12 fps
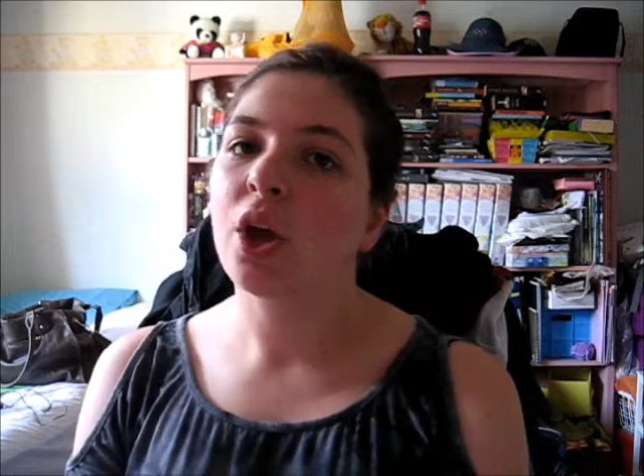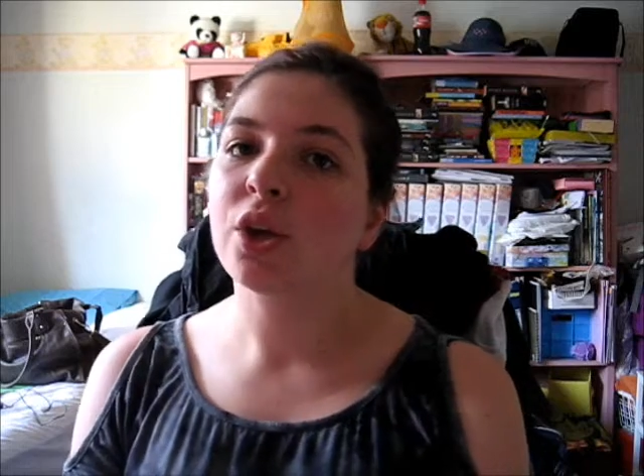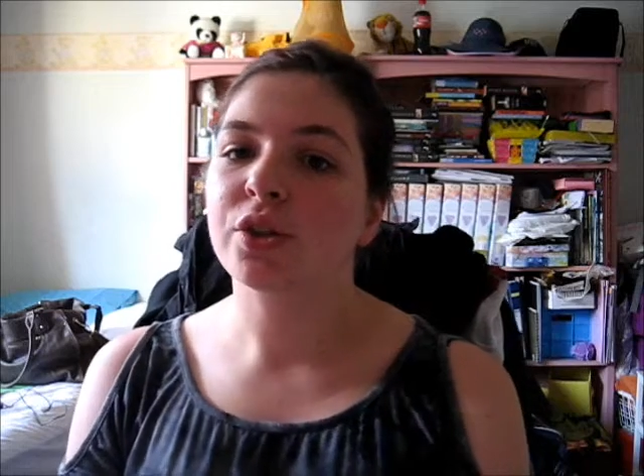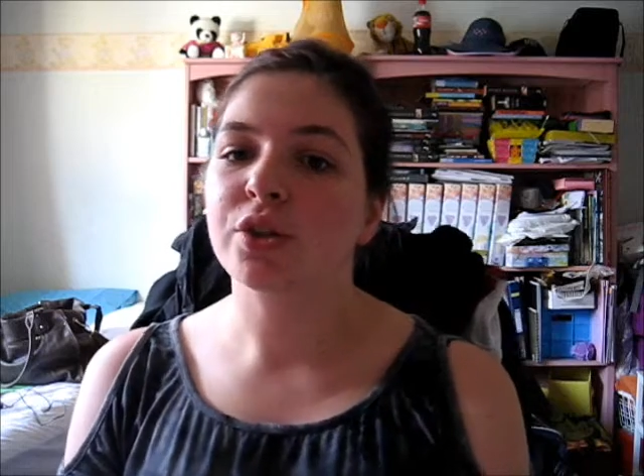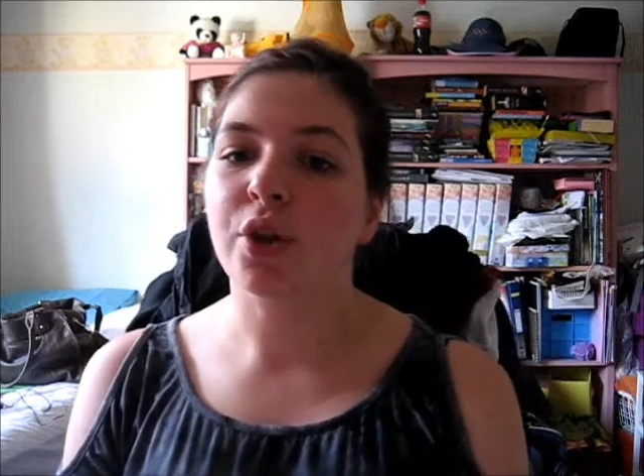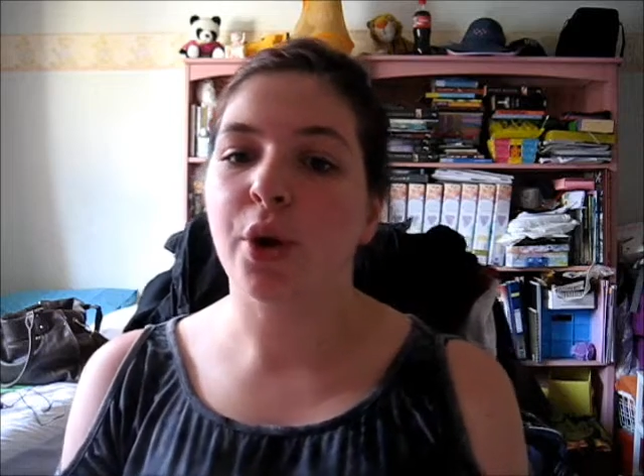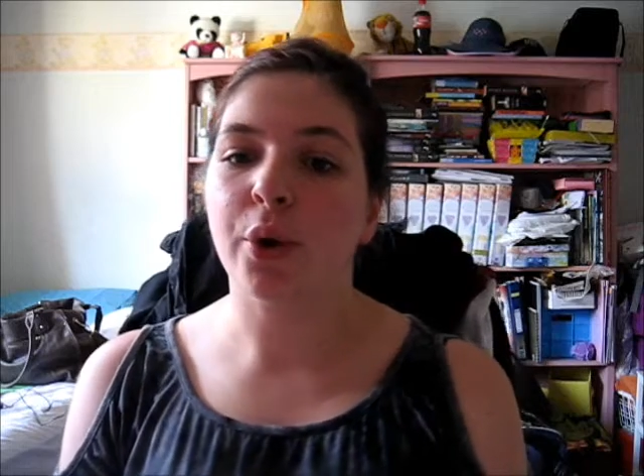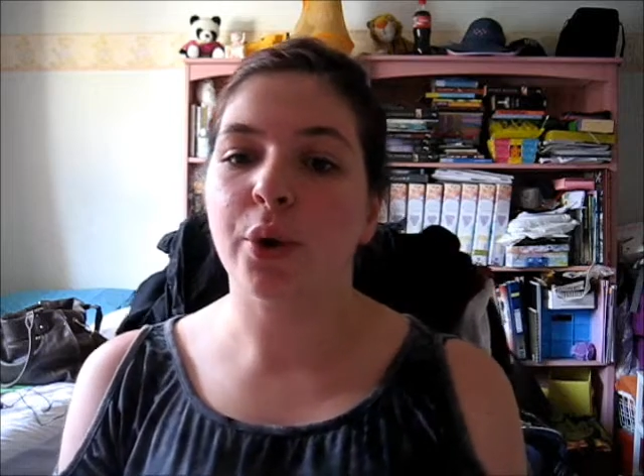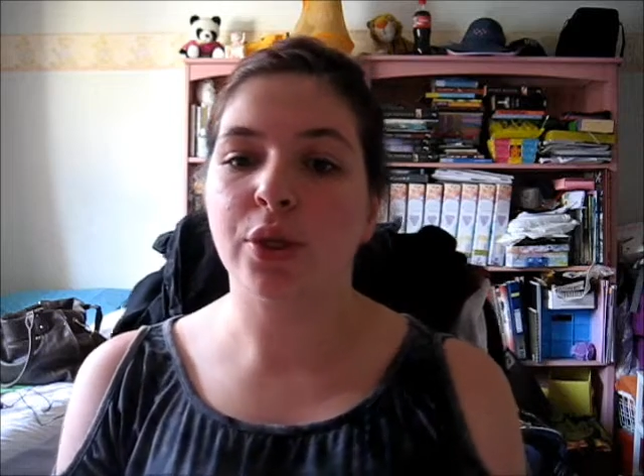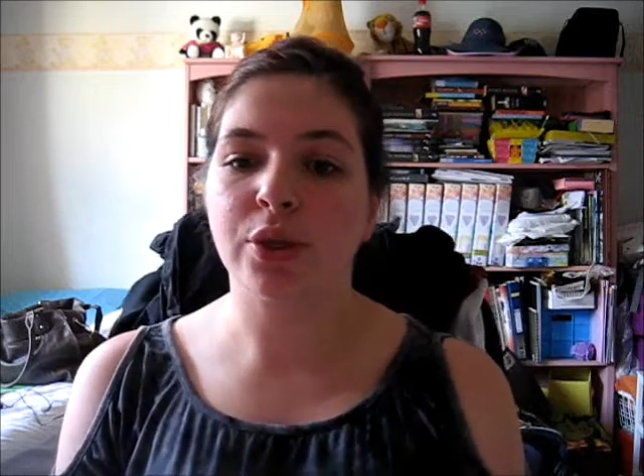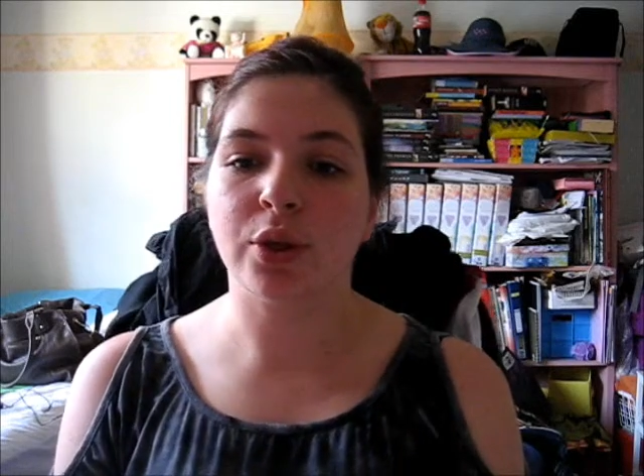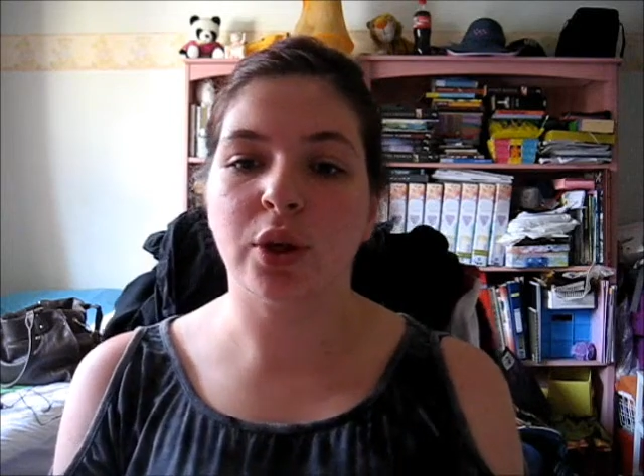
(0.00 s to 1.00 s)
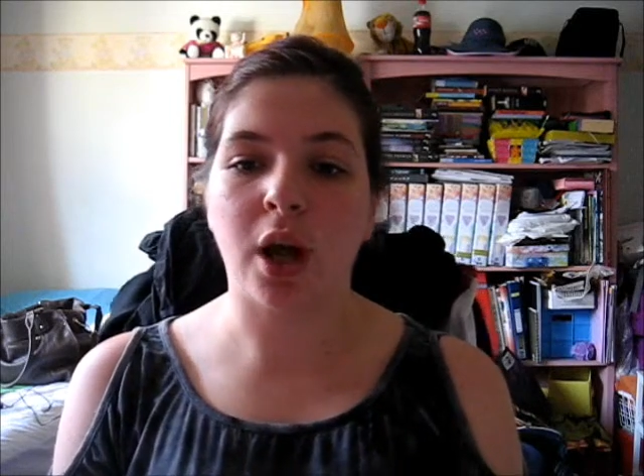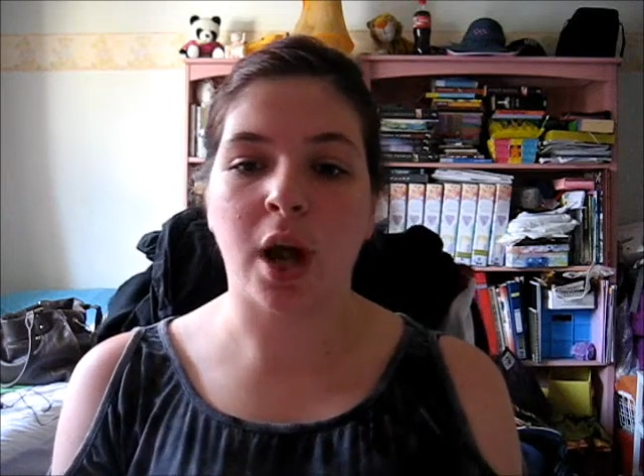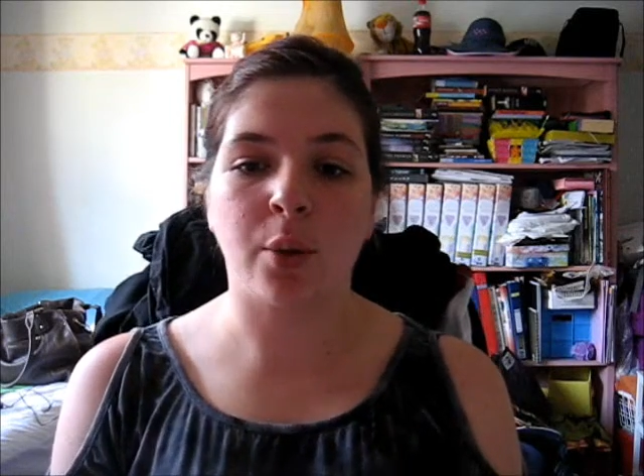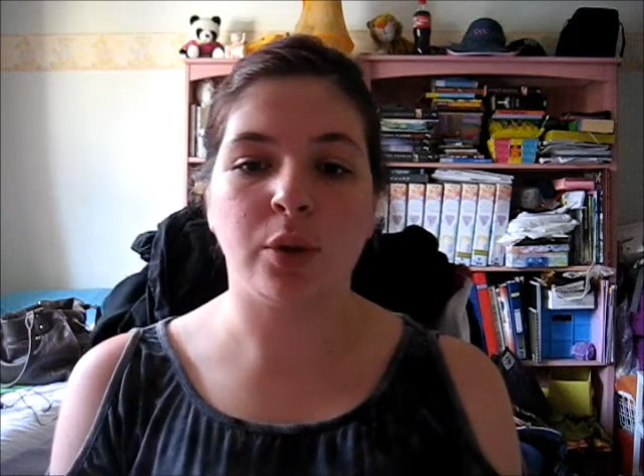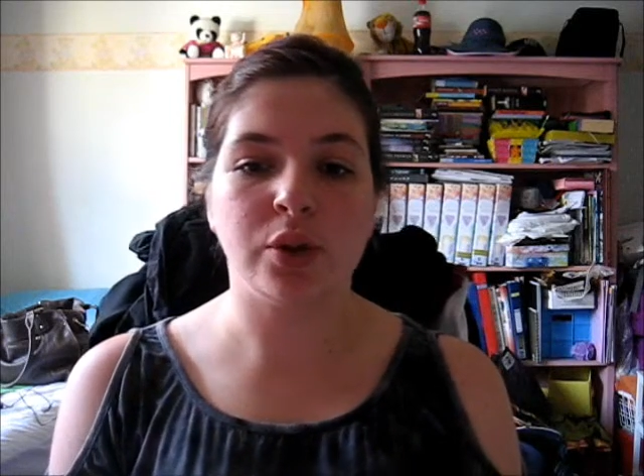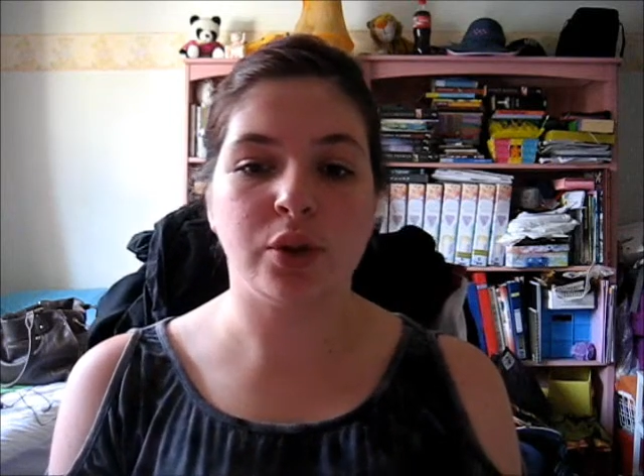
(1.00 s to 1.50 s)
so I thought I
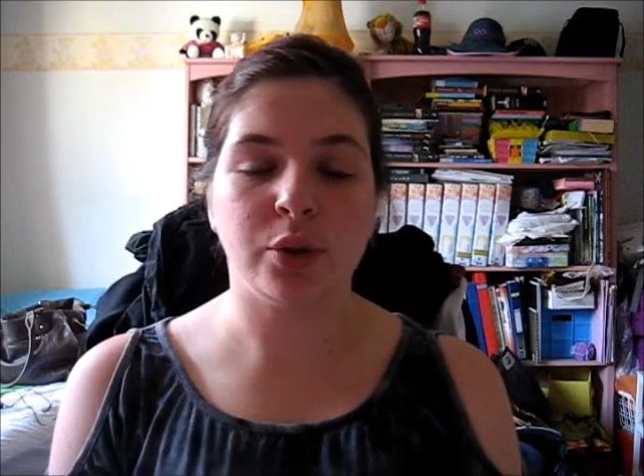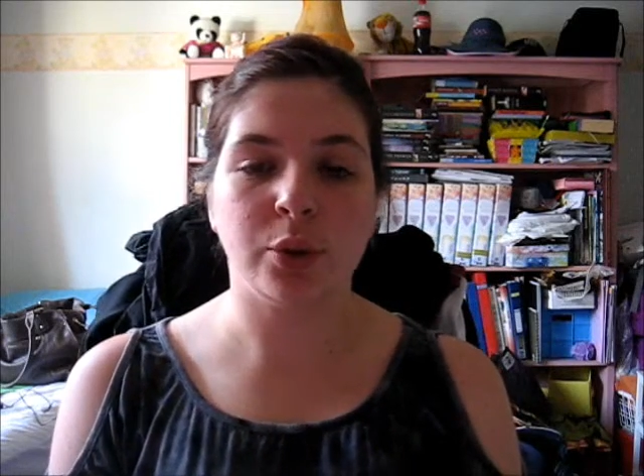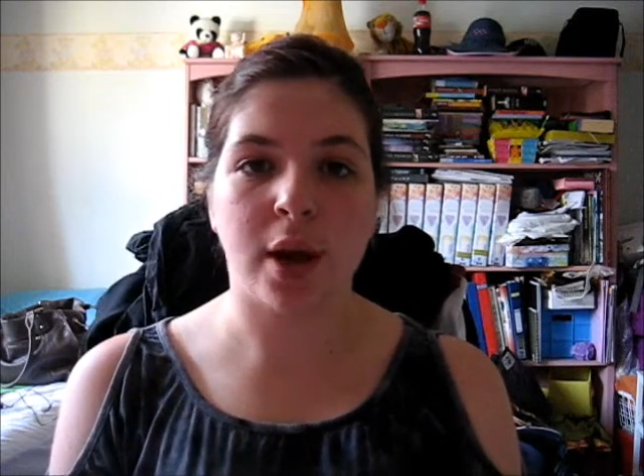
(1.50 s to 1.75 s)
would do